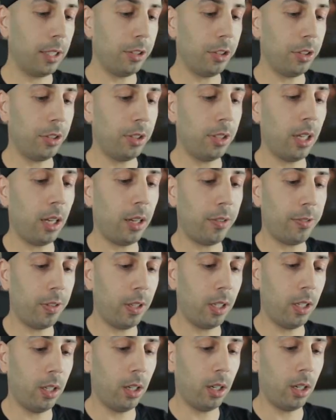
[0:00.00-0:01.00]
Get yourself
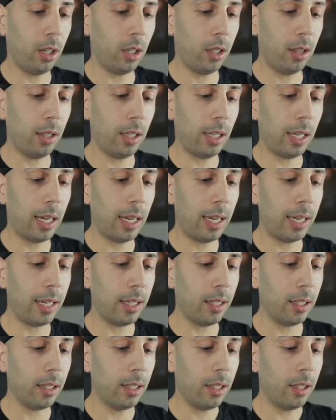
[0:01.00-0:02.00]
an
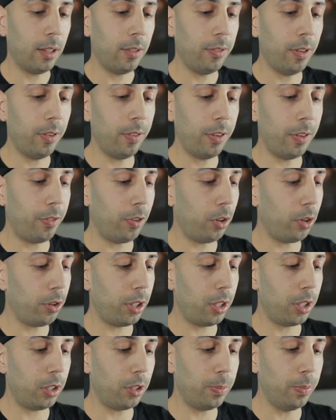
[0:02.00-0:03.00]
online Vivid
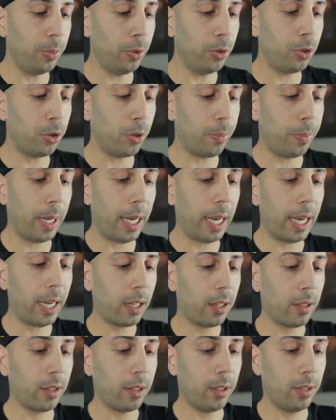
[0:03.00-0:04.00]
Voltage booster
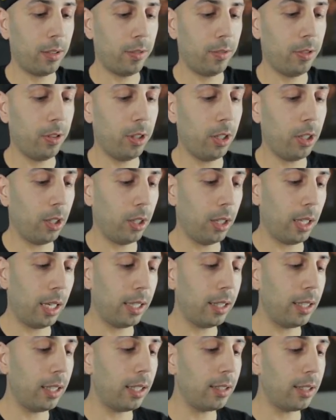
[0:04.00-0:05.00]
pack for the
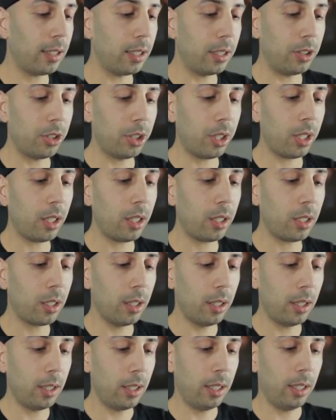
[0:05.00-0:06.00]
online TCG.
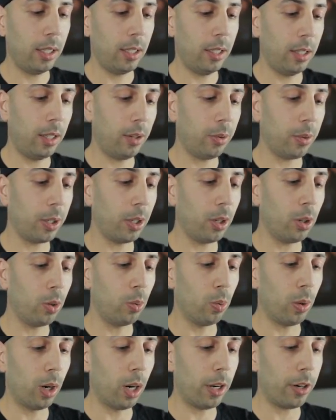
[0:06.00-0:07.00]
There we go.
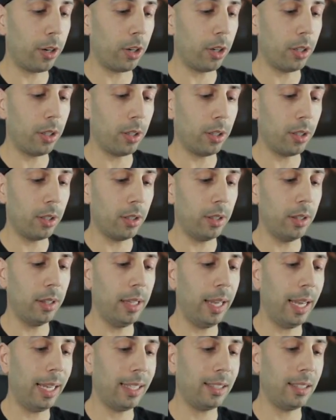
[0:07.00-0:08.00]
Water,
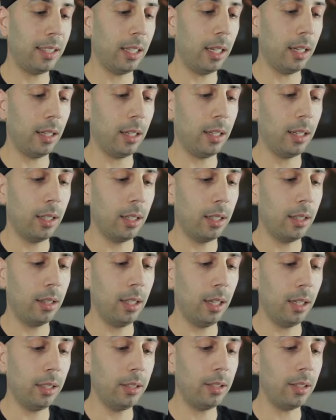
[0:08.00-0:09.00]
Nessa,
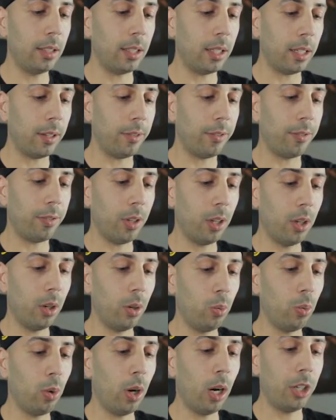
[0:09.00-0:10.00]
Nuzleaf,
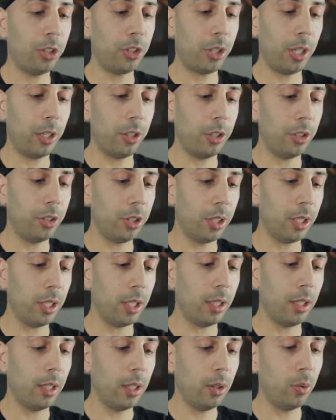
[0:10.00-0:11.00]
Wash
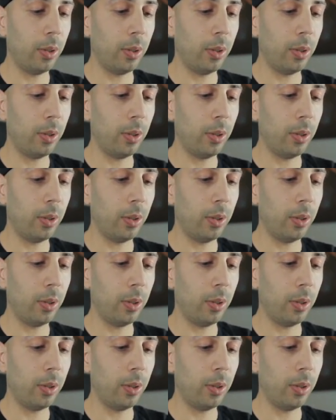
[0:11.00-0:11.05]
Energy.